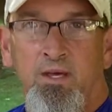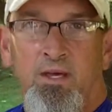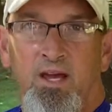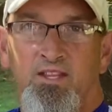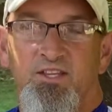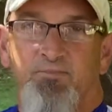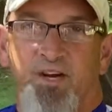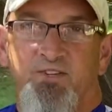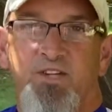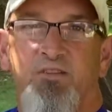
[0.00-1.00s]
Hey, this is
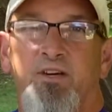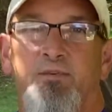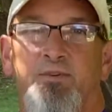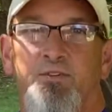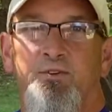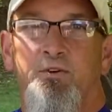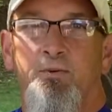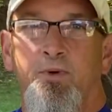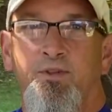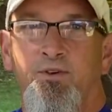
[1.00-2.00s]
Pastor Dave coming to you
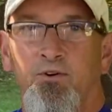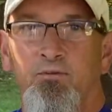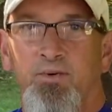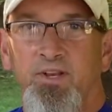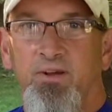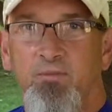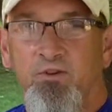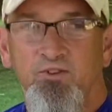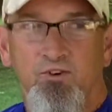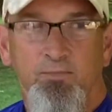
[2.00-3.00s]
with your Monday
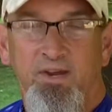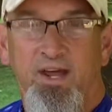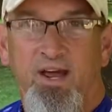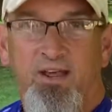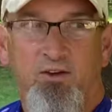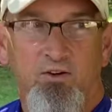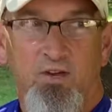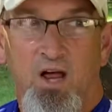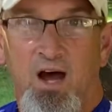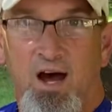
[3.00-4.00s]
Mojo. Hope you had a good,
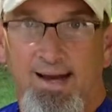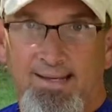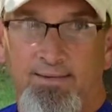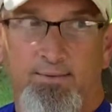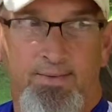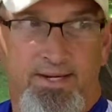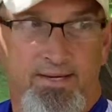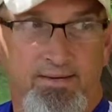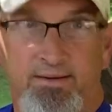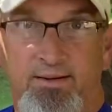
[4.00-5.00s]
hot
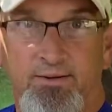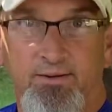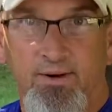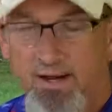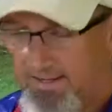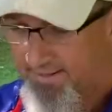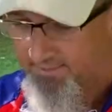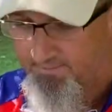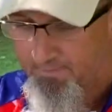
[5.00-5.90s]
weekend. I know I did.